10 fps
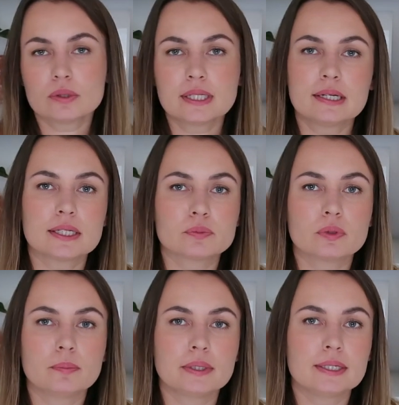all the links
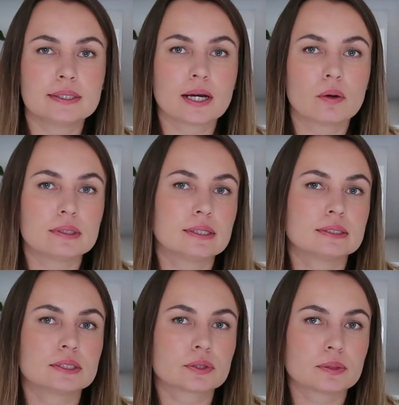will be down in the
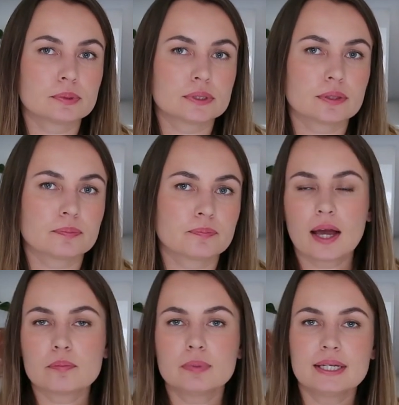description
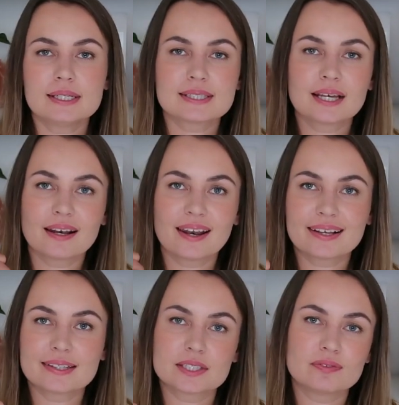and please
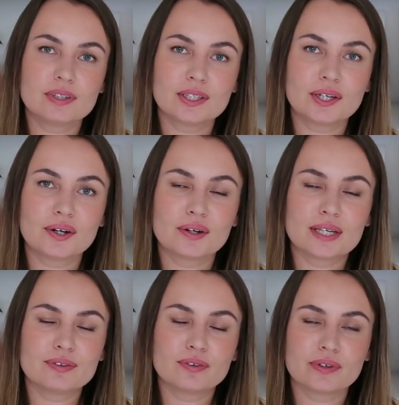like this video
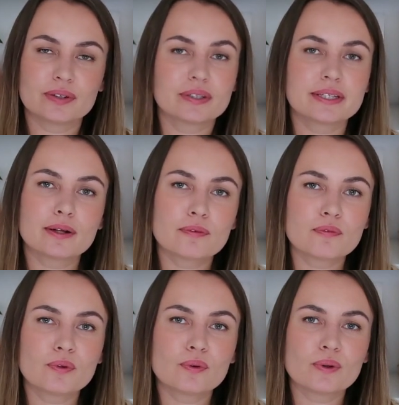if you find it
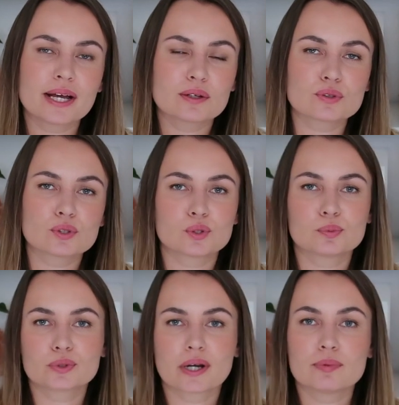helpful and also
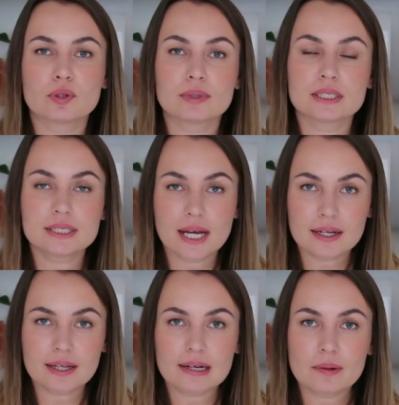subscribe to my
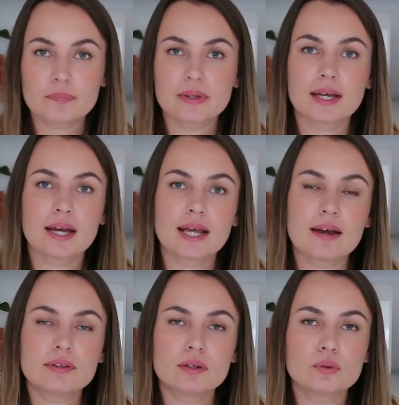channel and
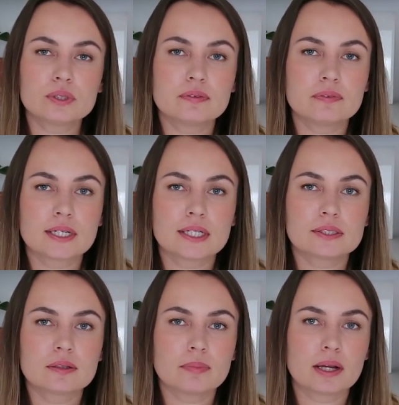have the
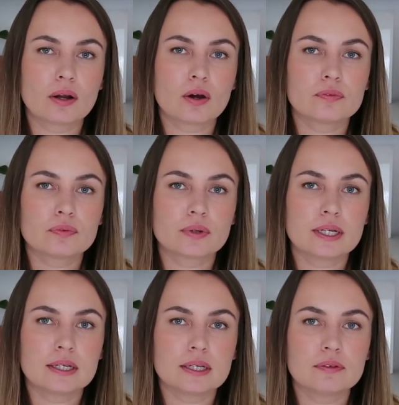notification bell on for
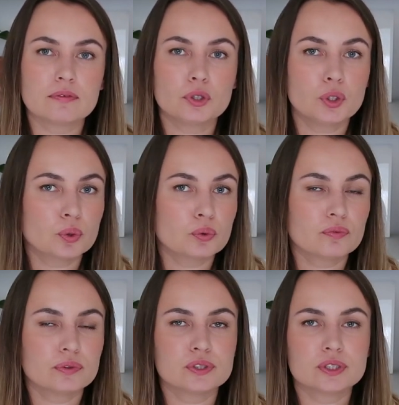any new
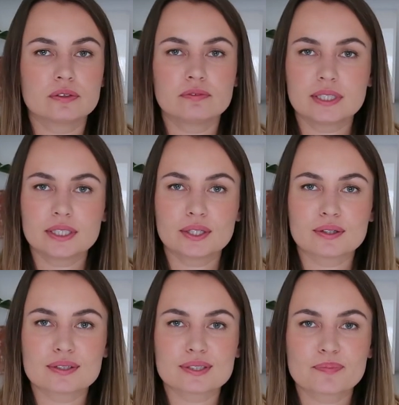future
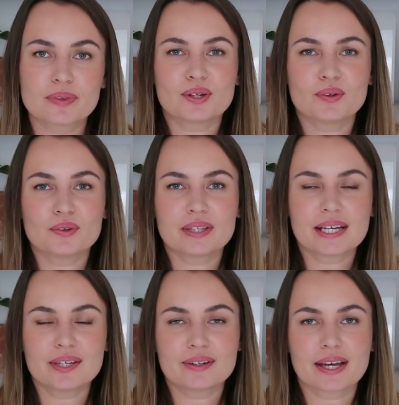videos so
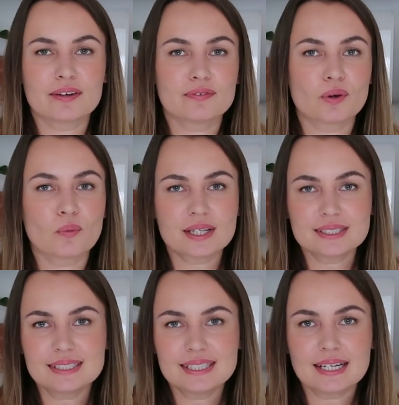thank you again for
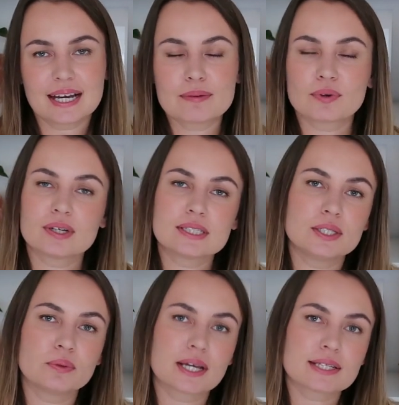watching and i'm gonna
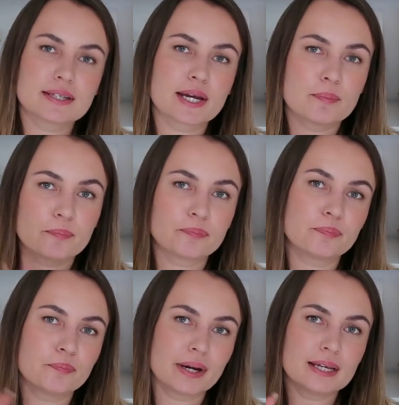see you next time
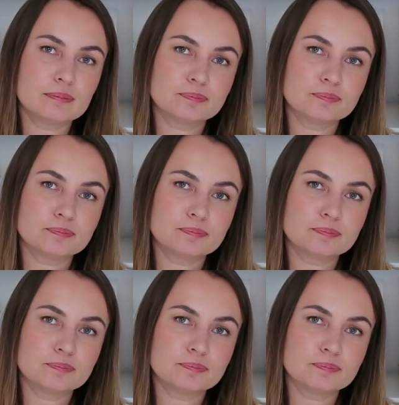bye